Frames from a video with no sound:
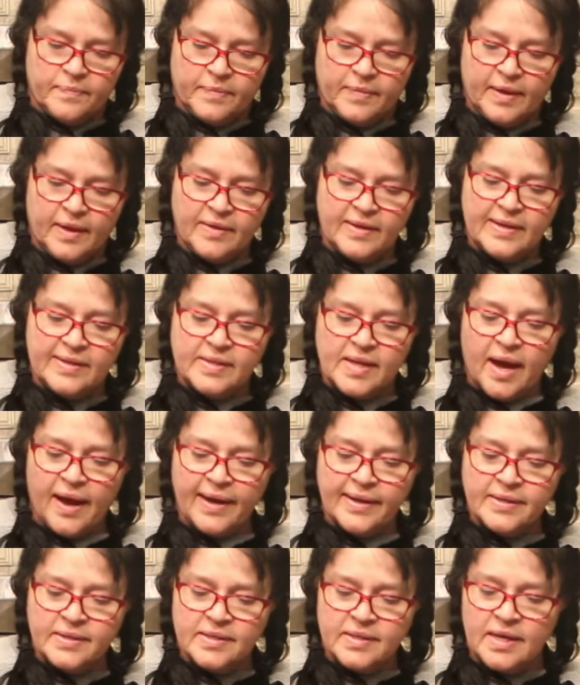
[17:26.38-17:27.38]
now this
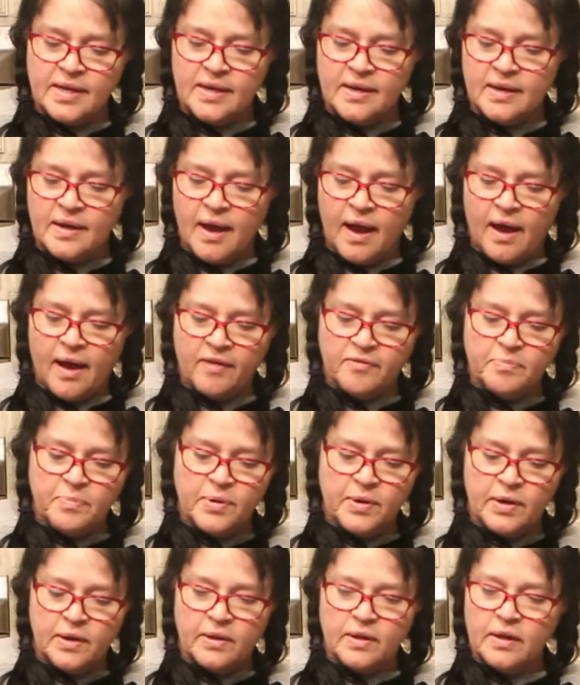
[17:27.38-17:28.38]
icing, I put a